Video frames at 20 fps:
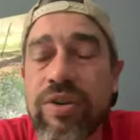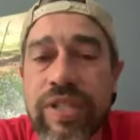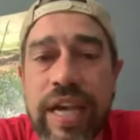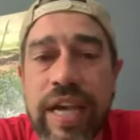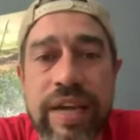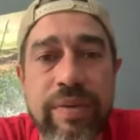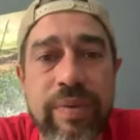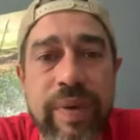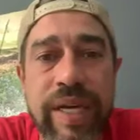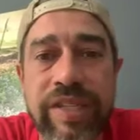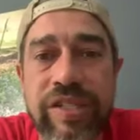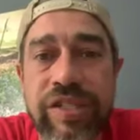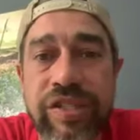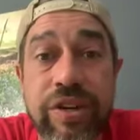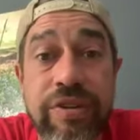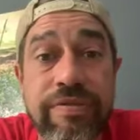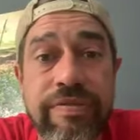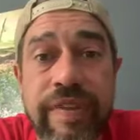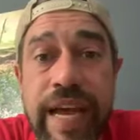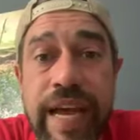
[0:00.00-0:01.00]
sideways
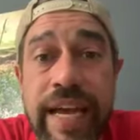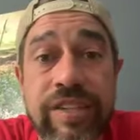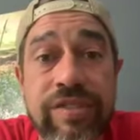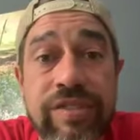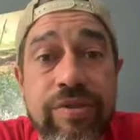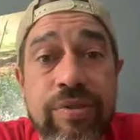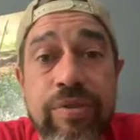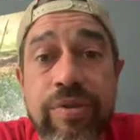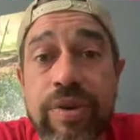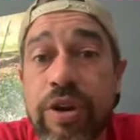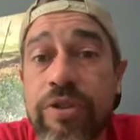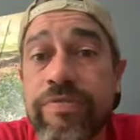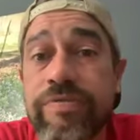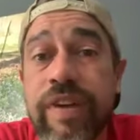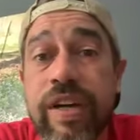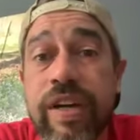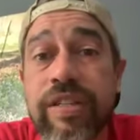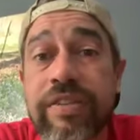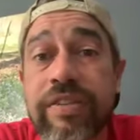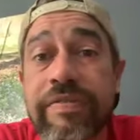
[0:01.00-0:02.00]
so fast through no
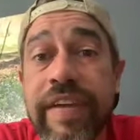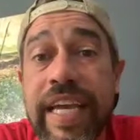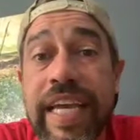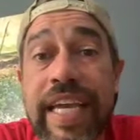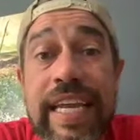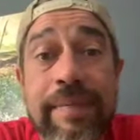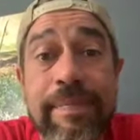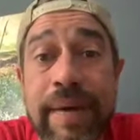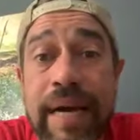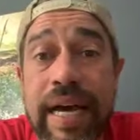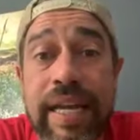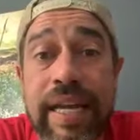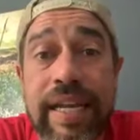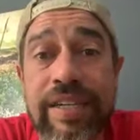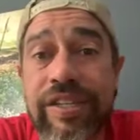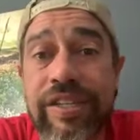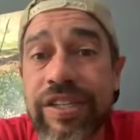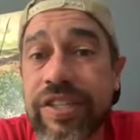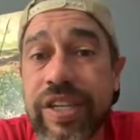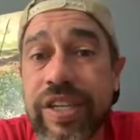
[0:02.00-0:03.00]
fault of
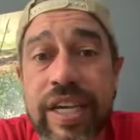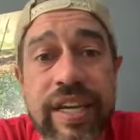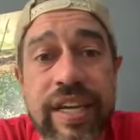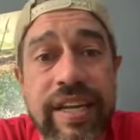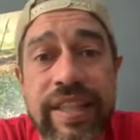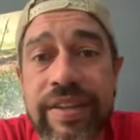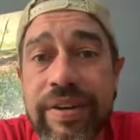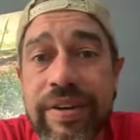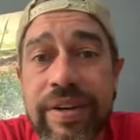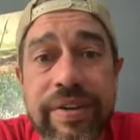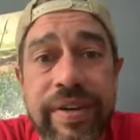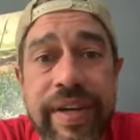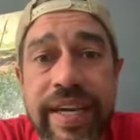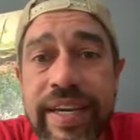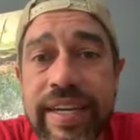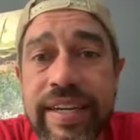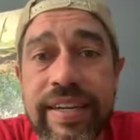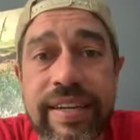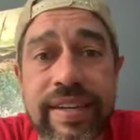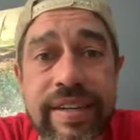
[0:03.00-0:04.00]
anybody, just getting in their own
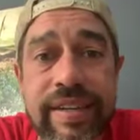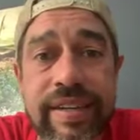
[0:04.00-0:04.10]
head.